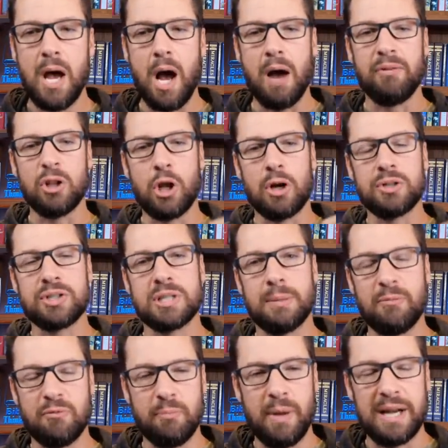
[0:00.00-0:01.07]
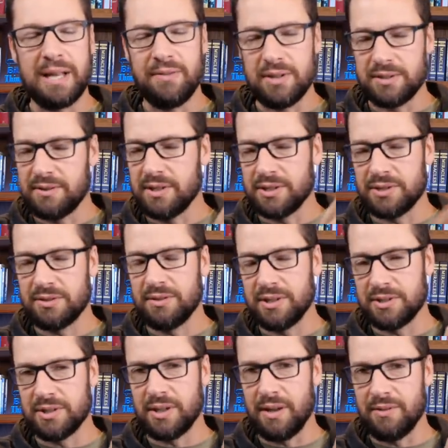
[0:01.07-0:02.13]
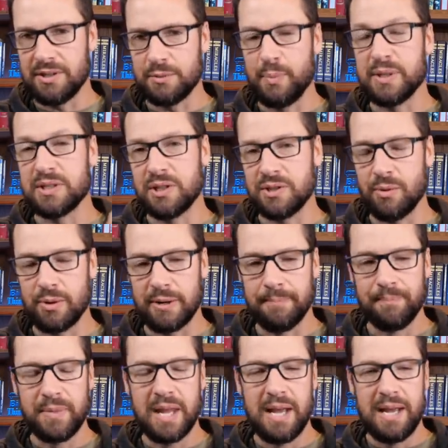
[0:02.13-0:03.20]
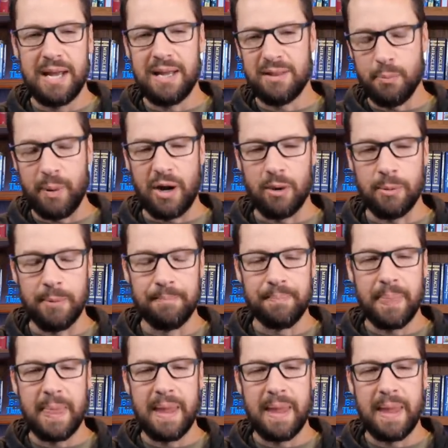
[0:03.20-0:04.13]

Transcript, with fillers: of a large sum of money, this, this, this, uh, this business owner in the parable